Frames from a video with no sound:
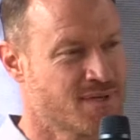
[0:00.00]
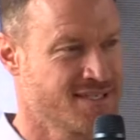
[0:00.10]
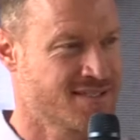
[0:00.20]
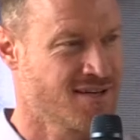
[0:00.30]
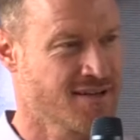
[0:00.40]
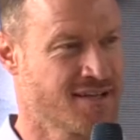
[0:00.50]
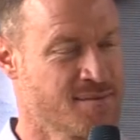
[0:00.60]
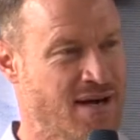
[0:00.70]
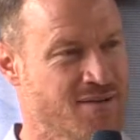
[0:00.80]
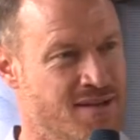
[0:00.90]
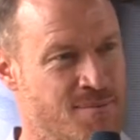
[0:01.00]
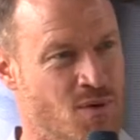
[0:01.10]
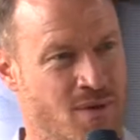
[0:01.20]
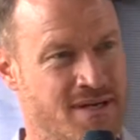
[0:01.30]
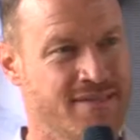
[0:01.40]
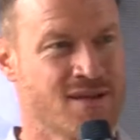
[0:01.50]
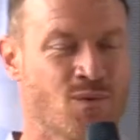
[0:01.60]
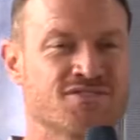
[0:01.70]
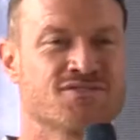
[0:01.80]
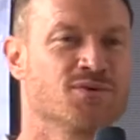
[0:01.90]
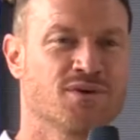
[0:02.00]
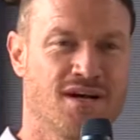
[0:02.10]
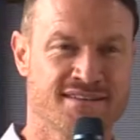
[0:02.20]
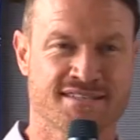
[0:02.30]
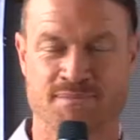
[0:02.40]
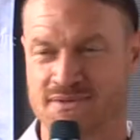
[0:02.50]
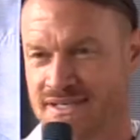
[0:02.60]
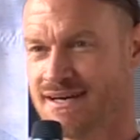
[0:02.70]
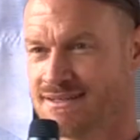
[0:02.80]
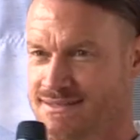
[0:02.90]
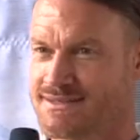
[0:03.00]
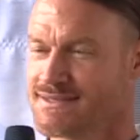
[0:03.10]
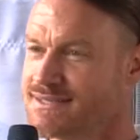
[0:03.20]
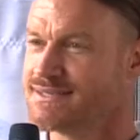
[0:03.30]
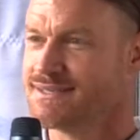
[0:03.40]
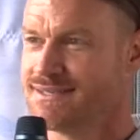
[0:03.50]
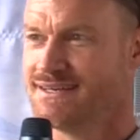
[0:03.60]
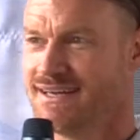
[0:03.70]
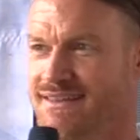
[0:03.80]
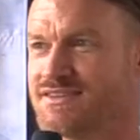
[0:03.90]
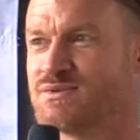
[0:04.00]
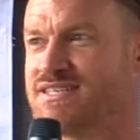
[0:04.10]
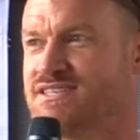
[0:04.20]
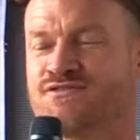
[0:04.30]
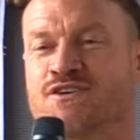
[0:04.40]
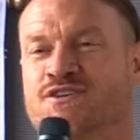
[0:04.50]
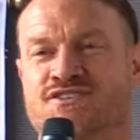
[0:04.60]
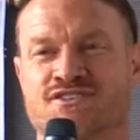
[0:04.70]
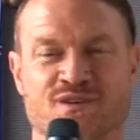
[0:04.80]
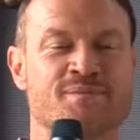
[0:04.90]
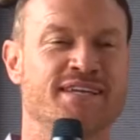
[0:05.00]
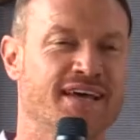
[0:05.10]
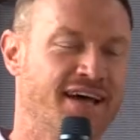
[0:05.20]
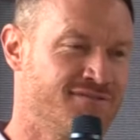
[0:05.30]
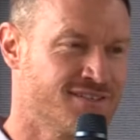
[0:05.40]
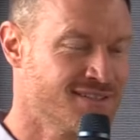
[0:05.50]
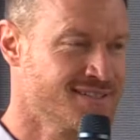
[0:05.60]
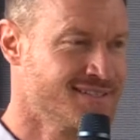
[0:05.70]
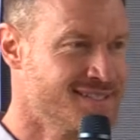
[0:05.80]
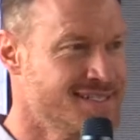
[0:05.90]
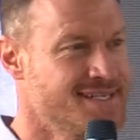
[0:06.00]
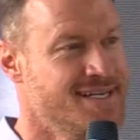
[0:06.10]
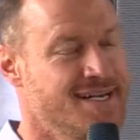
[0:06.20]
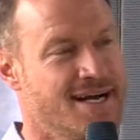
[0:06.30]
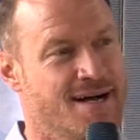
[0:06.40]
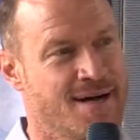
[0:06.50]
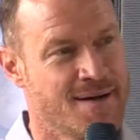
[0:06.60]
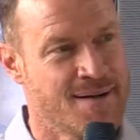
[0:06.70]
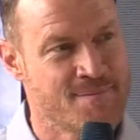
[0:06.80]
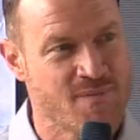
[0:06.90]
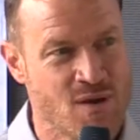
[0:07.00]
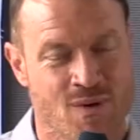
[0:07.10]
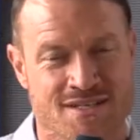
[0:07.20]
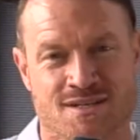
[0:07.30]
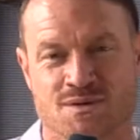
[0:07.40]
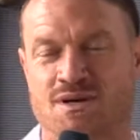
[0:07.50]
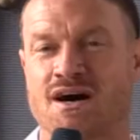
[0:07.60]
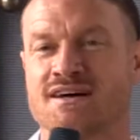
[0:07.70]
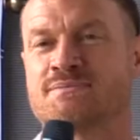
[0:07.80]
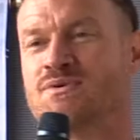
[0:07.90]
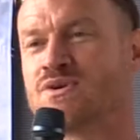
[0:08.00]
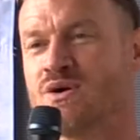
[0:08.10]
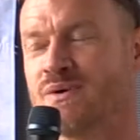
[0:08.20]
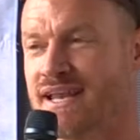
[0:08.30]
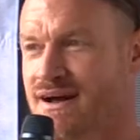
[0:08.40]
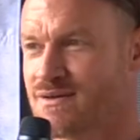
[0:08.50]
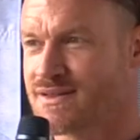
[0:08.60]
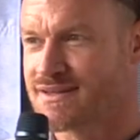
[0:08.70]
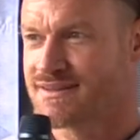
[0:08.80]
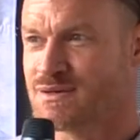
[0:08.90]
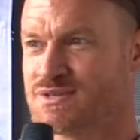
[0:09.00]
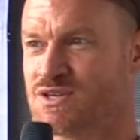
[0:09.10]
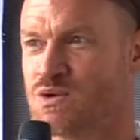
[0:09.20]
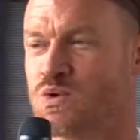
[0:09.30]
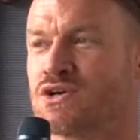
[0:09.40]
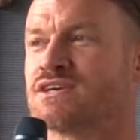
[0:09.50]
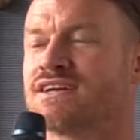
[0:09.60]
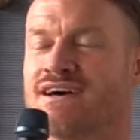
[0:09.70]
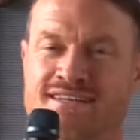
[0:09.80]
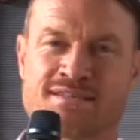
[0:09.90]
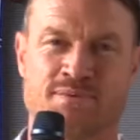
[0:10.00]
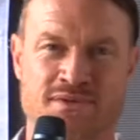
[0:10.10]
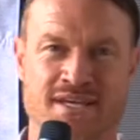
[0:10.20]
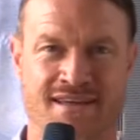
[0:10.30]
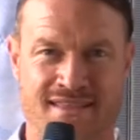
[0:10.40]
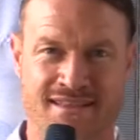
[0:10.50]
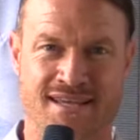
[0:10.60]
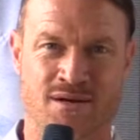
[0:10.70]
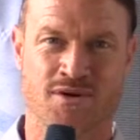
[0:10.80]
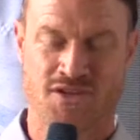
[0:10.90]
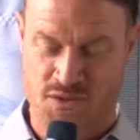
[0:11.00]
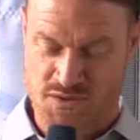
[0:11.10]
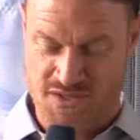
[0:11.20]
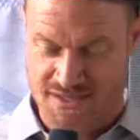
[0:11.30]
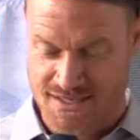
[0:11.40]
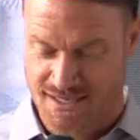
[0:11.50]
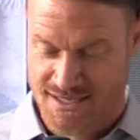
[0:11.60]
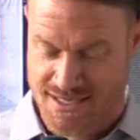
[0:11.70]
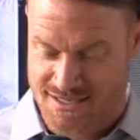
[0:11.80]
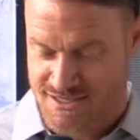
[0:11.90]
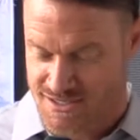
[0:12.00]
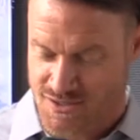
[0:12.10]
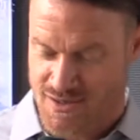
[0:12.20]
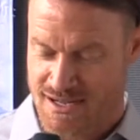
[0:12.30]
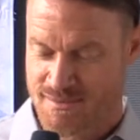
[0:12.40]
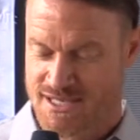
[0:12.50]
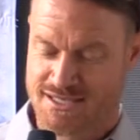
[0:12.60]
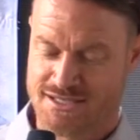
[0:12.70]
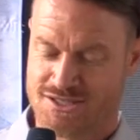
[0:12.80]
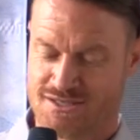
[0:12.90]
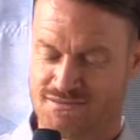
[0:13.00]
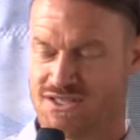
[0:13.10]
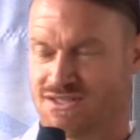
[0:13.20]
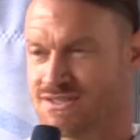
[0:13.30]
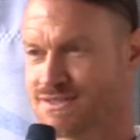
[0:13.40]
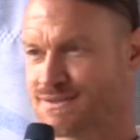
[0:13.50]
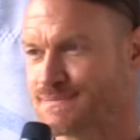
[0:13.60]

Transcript: he's talking about. Number one, there was no gospel yet. This was his first sermon ever. There was no gospel going out. There was no word gospel yet that they were using to describe the teaching of Jesus.